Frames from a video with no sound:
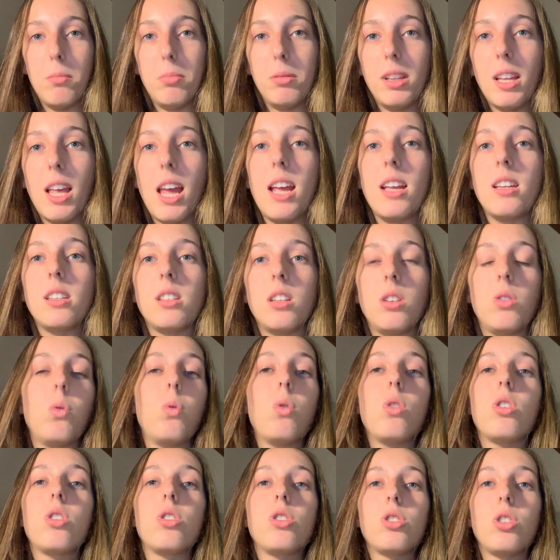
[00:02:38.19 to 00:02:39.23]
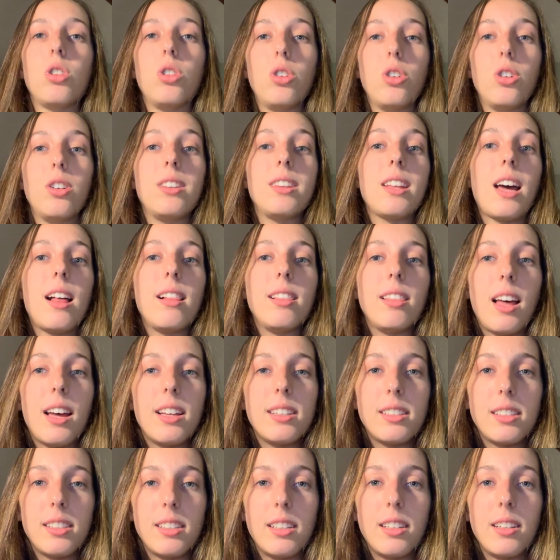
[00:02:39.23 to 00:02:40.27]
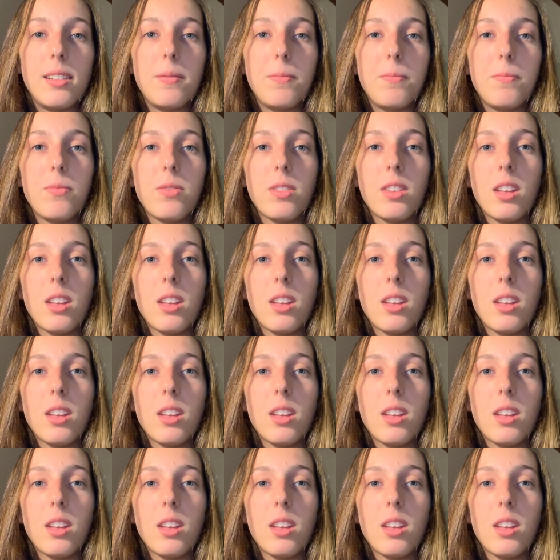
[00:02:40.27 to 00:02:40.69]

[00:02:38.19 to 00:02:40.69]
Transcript: place in order to learn that lesson.